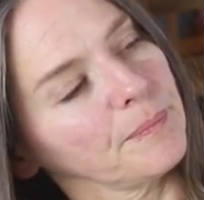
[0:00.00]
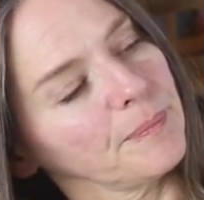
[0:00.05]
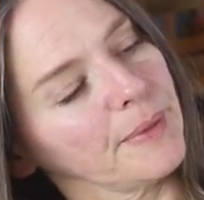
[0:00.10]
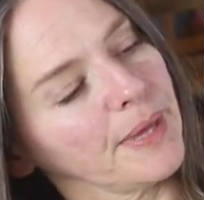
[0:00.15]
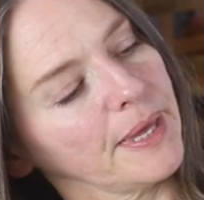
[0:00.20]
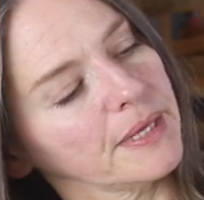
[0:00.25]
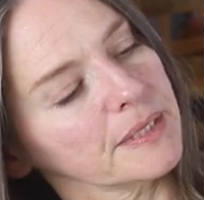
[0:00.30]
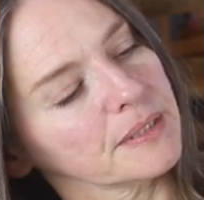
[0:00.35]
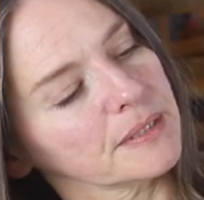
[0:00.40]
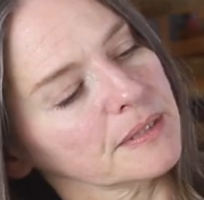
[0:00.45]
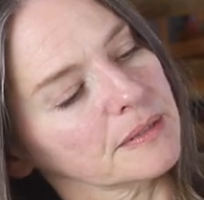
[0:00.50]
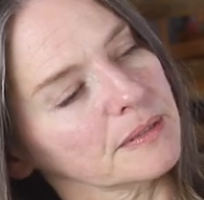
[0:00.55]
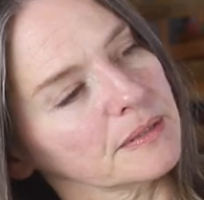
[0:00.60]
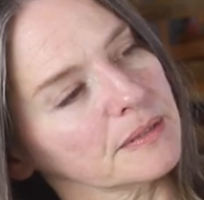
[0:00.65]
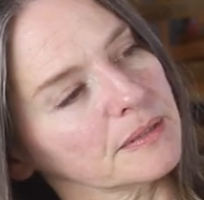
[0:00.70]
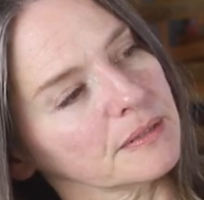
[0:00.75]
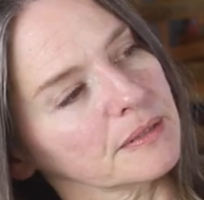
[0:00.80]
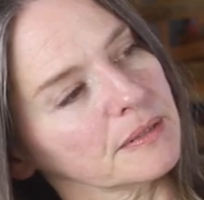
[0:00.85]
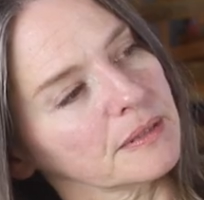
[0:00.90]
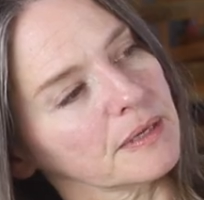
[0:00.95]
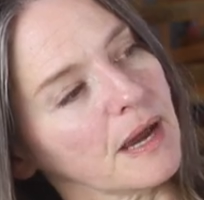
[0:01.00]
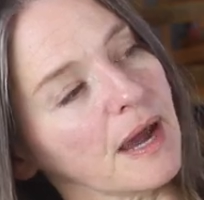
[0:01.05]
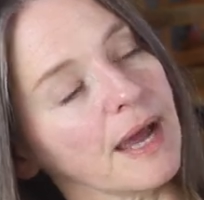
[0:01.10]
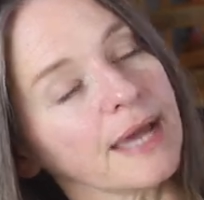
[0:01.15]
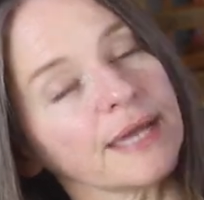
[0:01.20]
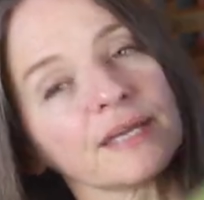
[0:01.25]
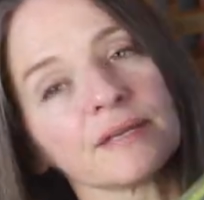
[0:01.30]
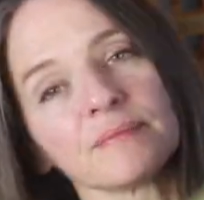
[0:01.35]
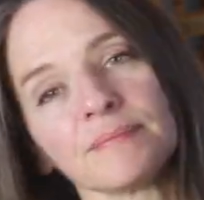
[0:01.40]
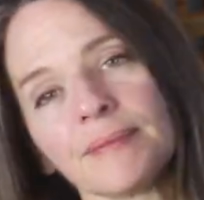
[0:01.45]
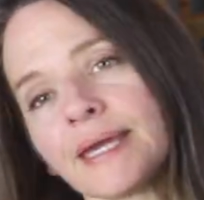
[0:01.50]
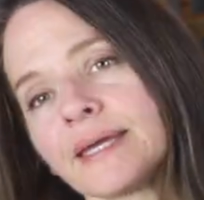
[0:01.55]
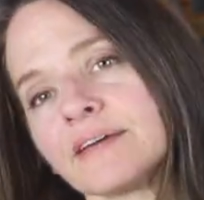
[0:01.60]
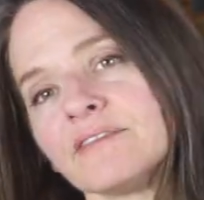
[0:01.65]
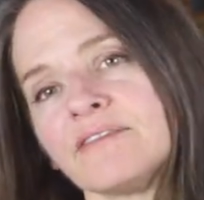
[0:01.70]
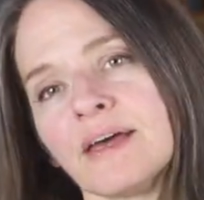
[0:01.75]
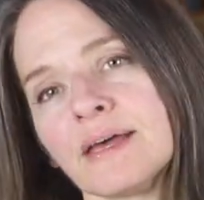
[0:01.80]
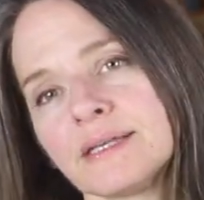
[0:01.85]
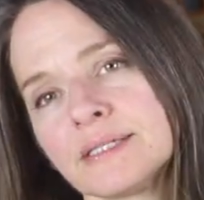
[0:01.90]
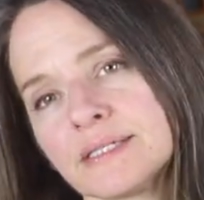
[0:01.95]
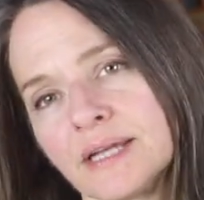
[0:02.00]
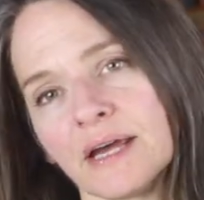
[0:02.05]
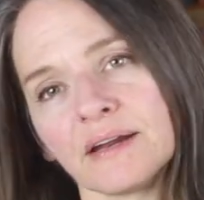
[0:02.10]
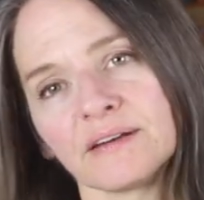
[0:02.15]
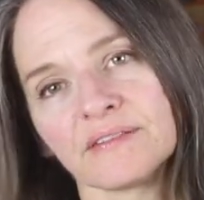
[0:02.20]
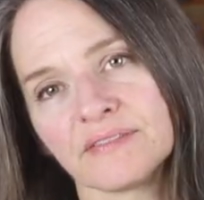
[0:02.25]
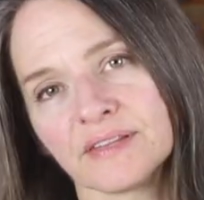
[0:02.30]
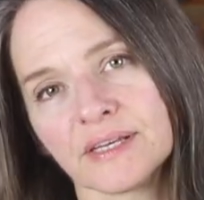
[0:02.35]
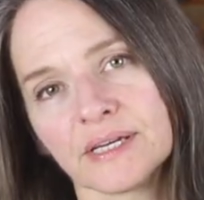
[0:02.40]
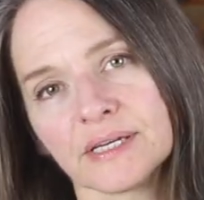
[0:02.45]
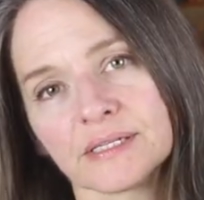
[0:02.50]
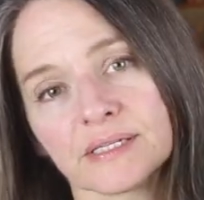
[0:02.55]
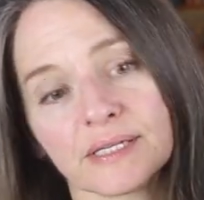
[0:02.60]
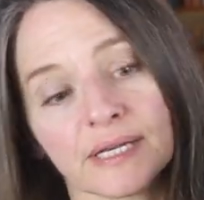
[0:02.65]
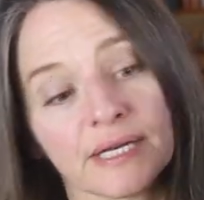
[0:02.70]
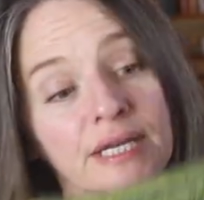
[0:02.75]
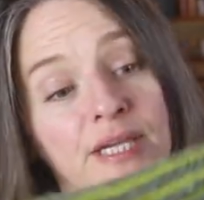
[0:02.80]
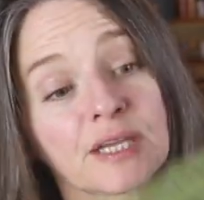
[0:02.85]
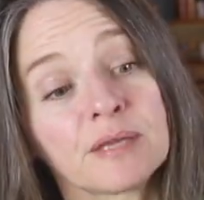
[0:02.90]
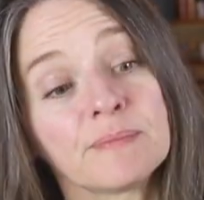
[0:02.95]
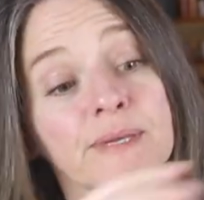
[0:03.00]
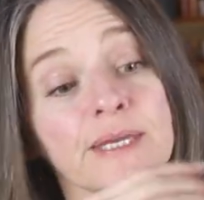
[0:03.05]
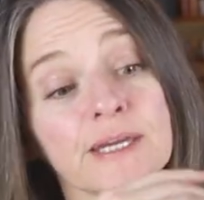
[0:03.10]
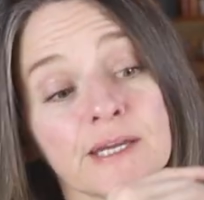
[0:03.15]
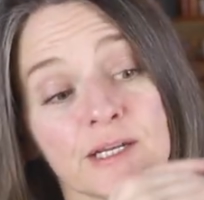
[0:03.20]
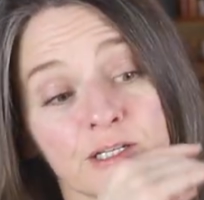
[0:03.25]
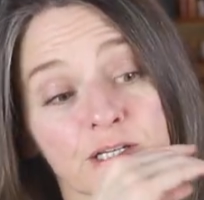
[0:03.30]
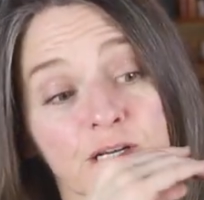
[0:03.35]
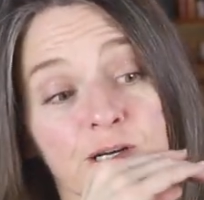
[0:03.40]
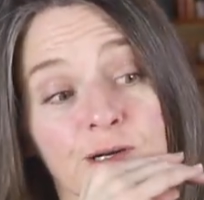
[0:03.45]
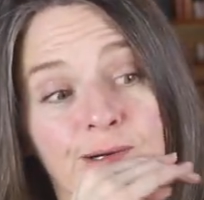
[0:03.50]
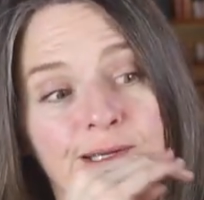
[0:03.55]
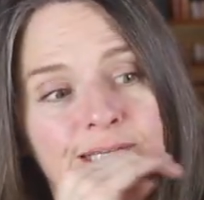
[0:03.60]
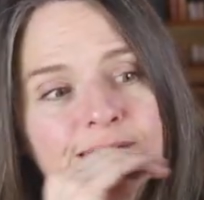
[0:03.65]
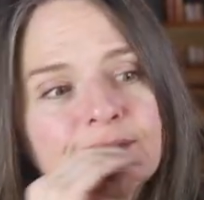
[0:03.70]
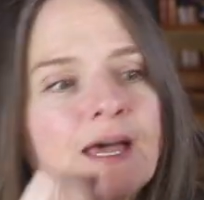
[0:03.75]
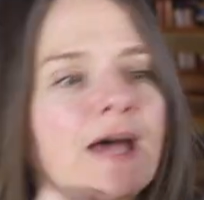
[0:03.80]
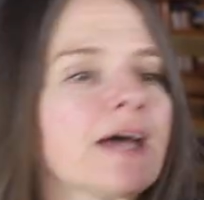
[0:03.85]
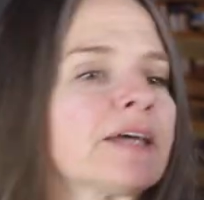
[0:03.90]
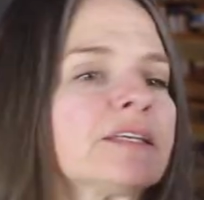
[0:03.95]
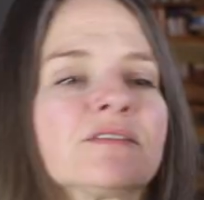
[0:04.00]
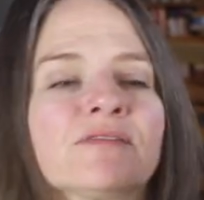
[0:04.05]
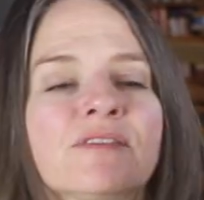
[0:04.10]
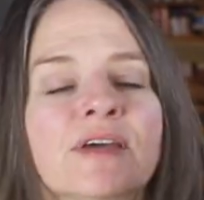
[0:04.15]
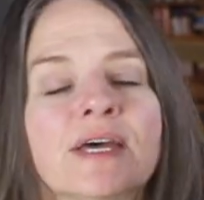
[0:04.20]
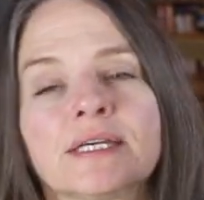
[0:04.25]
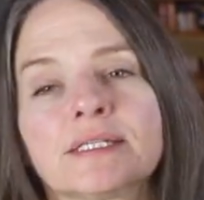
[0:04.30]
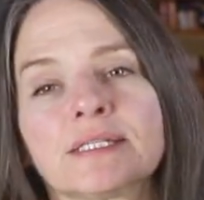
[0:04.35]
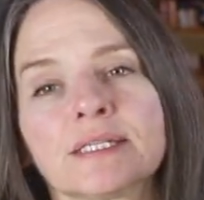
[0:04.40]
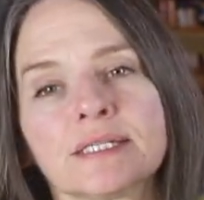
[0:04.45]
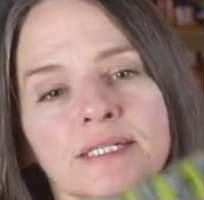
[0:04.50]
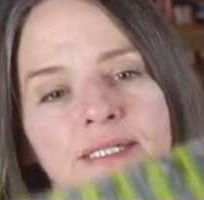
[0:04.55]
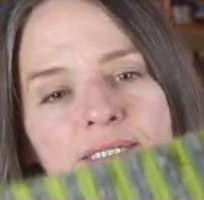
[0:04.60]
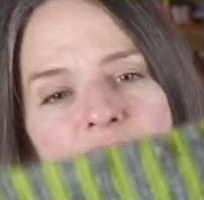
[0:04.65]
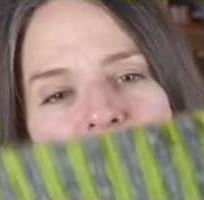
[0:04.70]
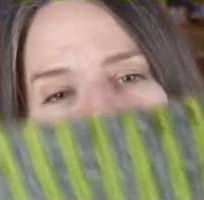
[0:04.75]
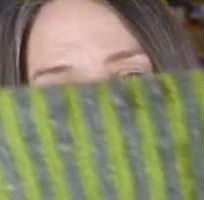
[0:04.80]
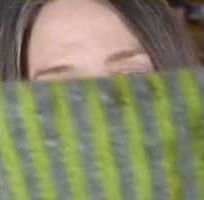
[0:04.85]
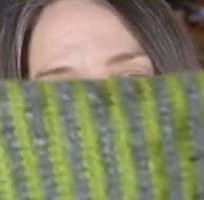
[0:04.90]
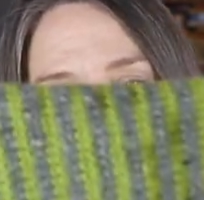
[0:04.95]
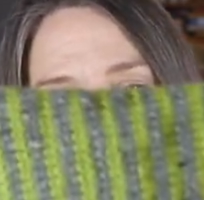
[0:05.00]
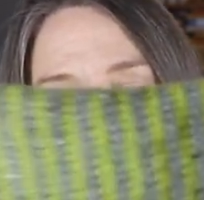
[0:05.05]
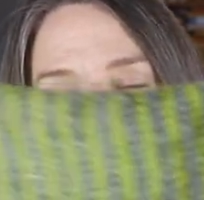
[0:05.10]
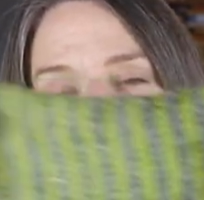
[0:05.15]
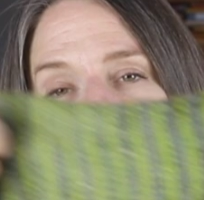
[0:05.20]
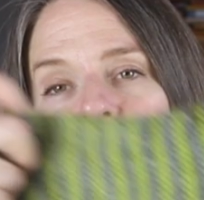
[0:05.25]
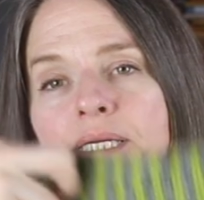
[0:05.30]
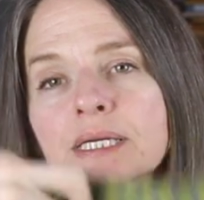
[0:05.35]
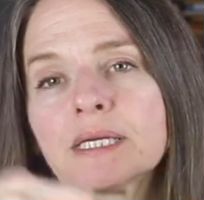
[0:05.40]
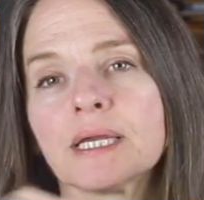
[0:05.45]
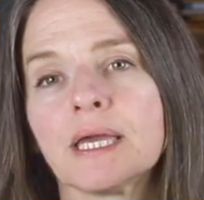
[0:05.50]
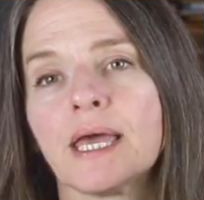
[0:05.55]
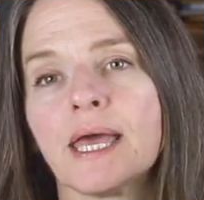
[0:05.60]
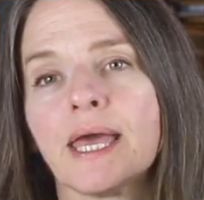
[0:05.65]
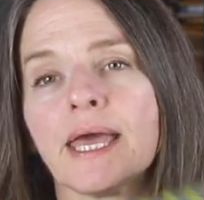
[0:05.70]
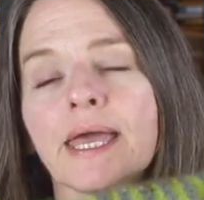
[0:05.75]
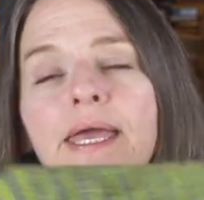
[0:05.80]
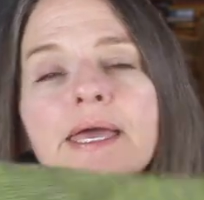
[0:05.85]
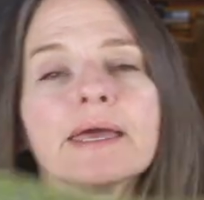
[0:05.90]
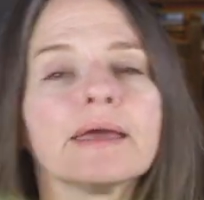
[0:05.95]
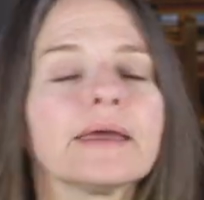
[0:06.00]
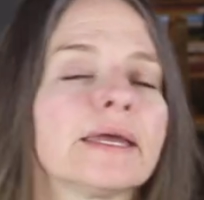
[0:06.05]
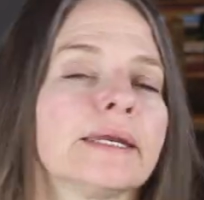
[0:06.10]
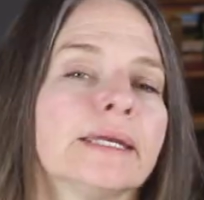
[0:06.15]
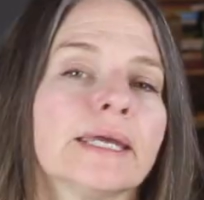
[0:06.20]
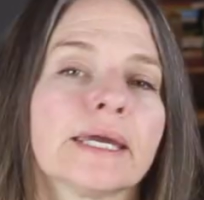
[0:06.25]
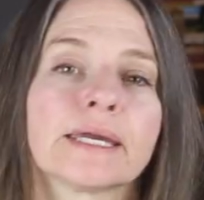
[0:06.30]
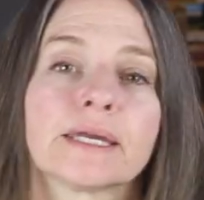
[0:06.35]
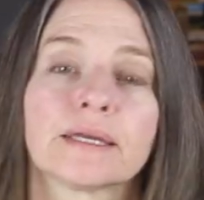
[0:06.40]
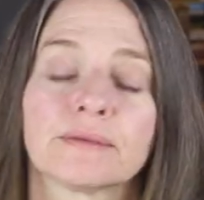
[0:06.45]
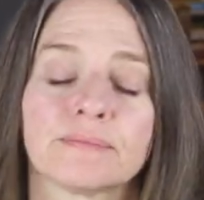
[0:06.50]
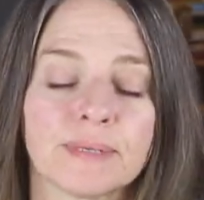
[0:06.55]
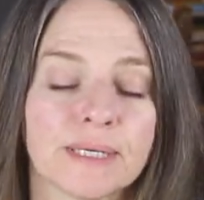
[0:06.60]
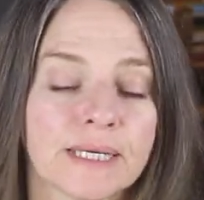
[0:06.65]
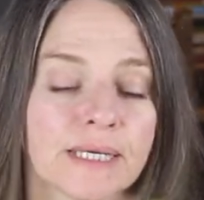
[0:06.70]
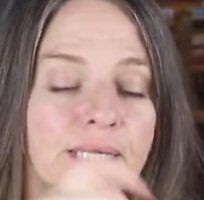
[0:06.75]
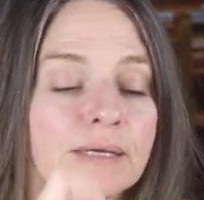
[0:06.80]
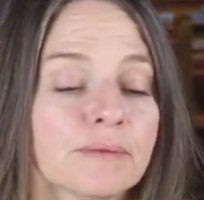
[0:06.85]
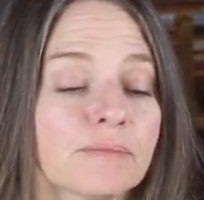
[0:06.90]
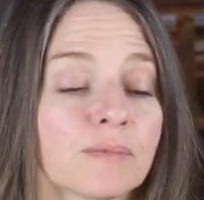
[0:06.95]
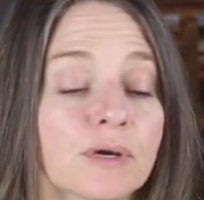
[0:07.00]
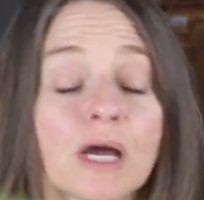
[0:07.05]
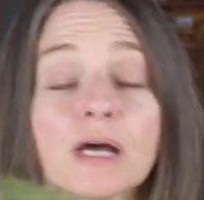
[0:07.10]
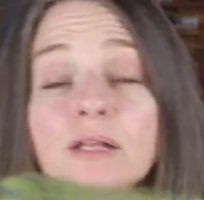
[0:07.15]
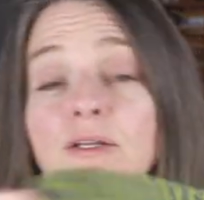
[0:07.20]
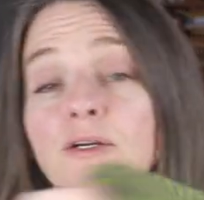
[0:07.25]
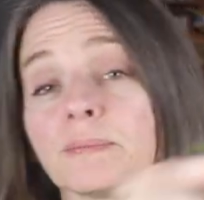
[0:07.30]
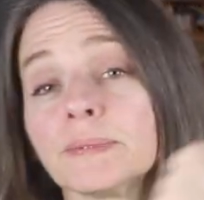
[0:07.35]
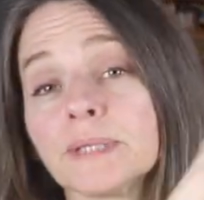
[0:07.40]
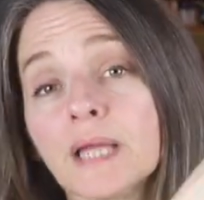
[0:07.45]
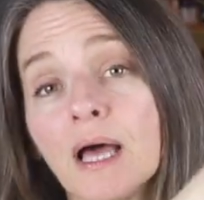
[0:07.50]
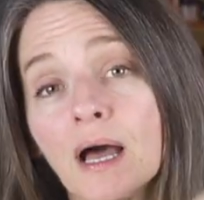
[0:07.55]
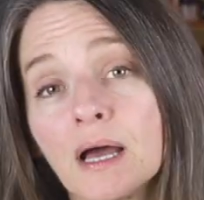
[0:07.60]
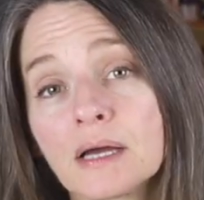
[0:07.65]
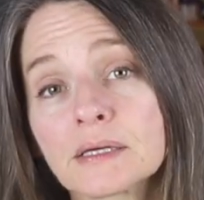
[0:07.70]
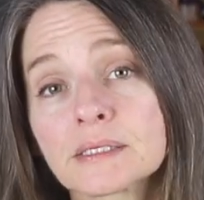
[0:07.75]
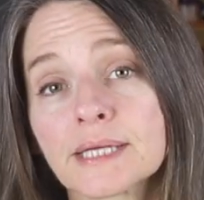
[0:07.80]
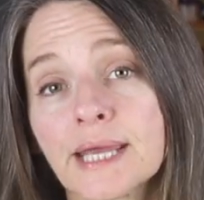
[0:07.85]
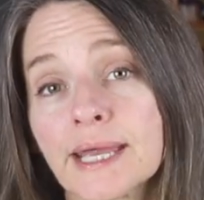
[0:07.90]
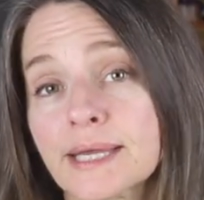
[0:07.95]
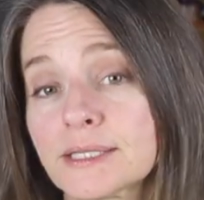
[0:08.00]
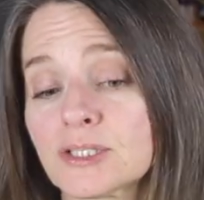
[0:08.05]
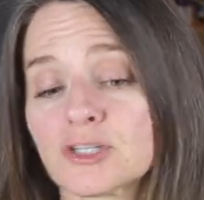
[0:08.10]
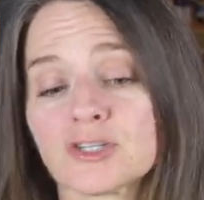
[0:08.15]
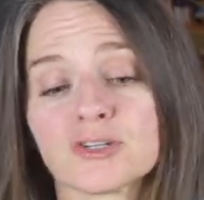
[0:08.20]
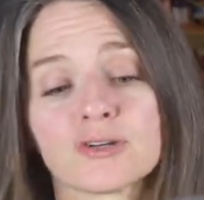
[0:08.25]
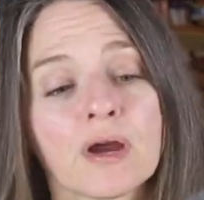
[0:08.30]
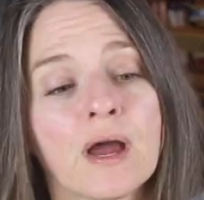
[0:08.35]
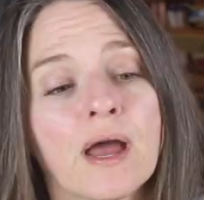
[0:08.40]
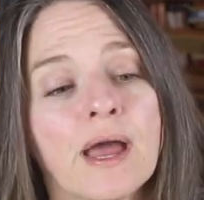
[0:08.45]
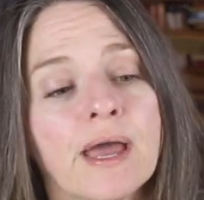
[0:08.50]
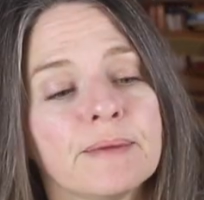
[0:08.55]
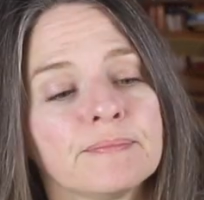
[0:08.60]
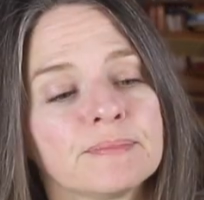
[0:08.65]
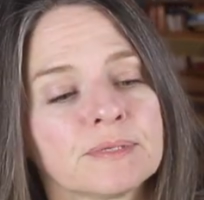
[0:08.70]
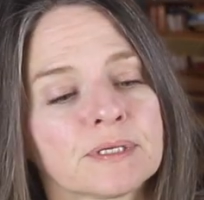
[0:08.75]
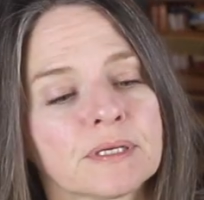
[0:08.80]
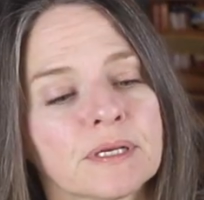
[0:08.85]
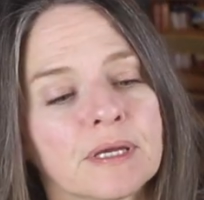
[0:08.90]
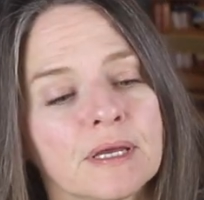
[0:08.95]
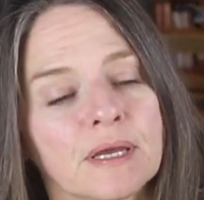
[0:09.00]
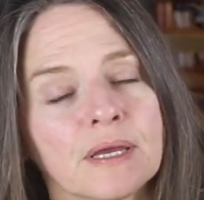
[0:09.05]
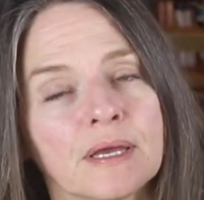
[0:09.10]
But I could make a vest out of this and it could be a generous sized vest. It doesn't have to be, and it could be color blocked and striped